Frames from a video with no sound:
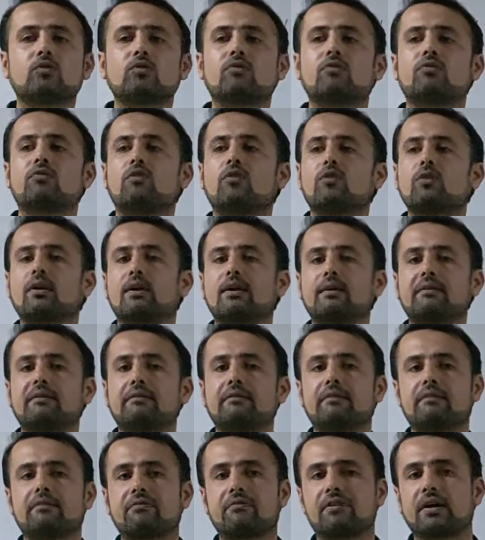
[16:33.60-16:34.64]
though
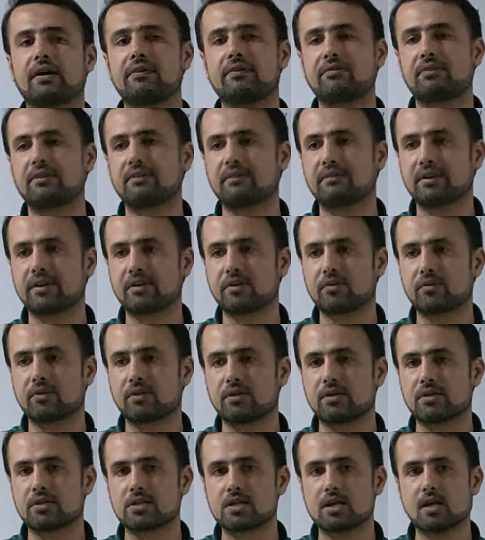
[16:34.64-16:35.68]
400, 500
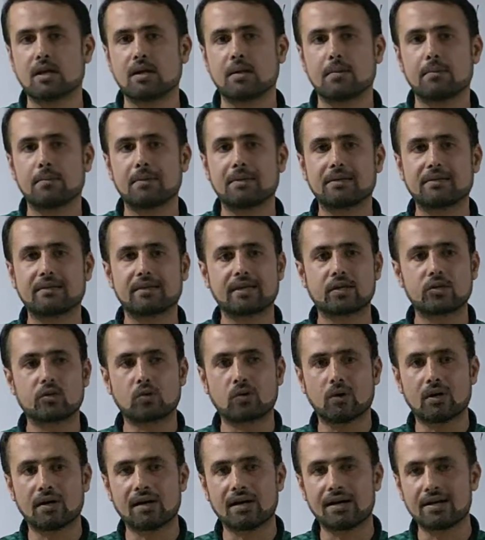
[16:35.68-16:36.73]
words, but they
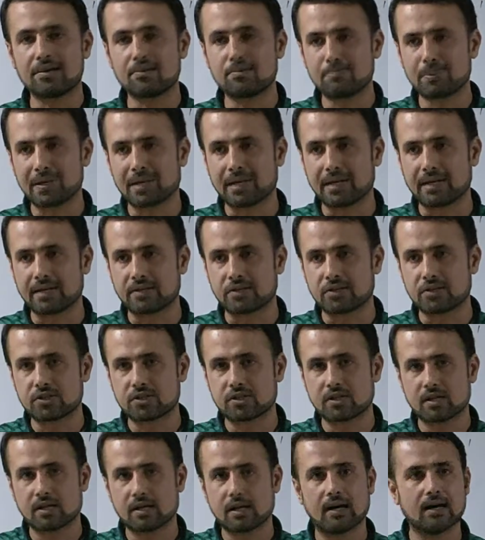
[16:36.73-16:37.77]
go unplanned
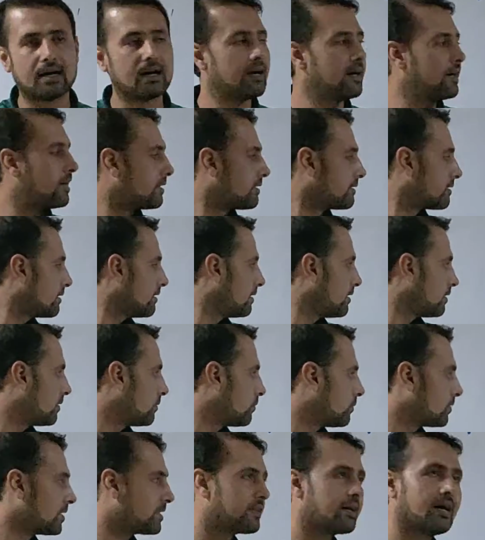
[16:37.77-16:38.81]
or
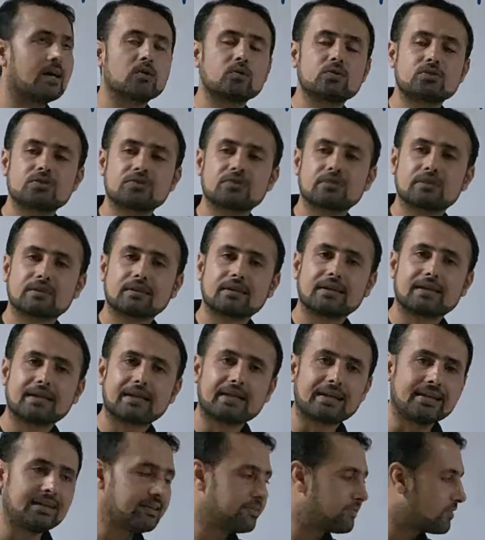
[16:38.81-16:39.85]
without
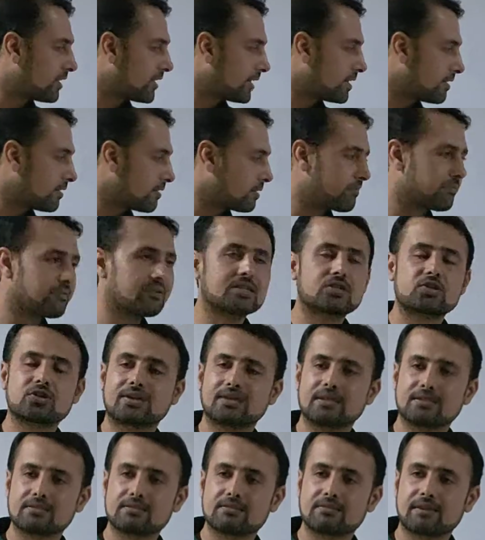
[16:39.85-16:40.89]
anything which
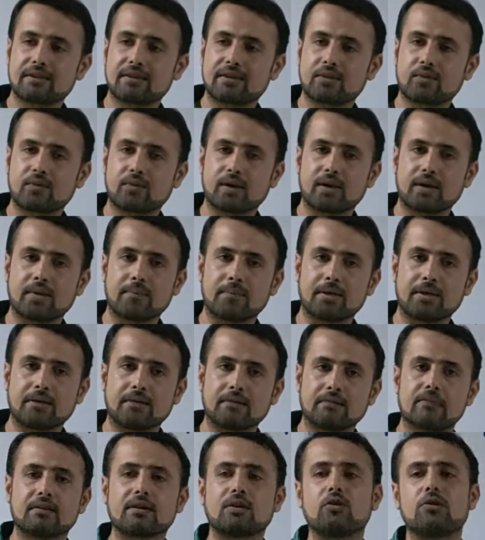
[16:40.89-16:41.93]
is the
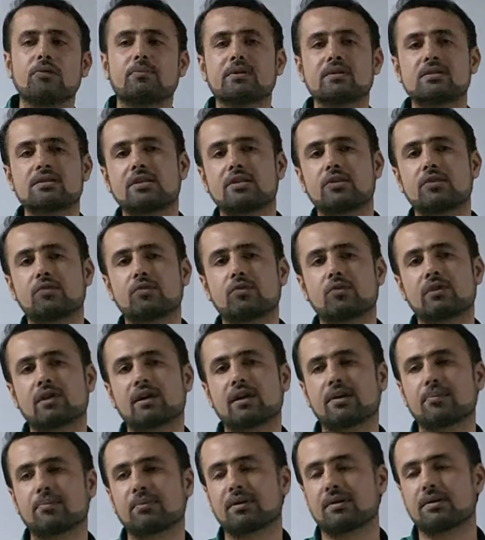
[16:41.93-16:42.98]
requirement, then obviously you would
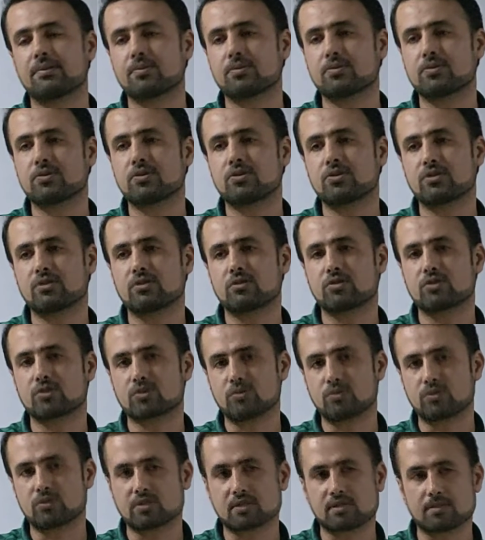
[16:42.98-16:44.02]
not be in a position to
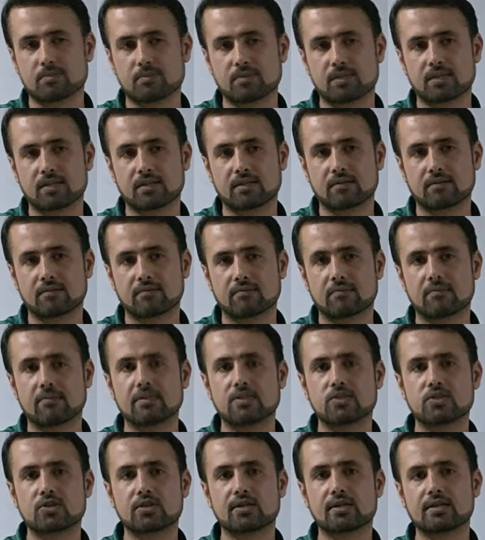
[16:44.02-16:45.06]
score something
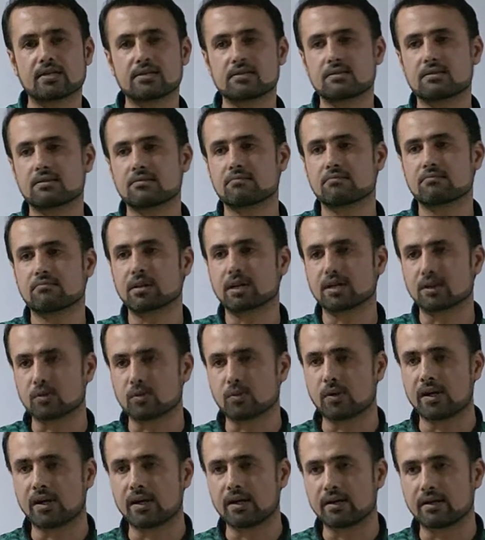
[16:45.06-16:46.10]
which is
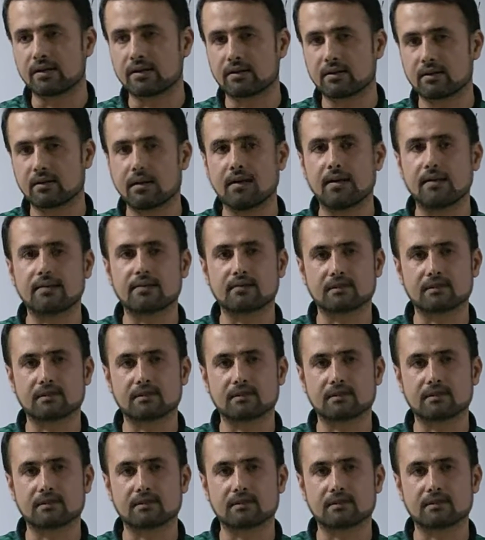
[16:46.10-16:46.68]
required or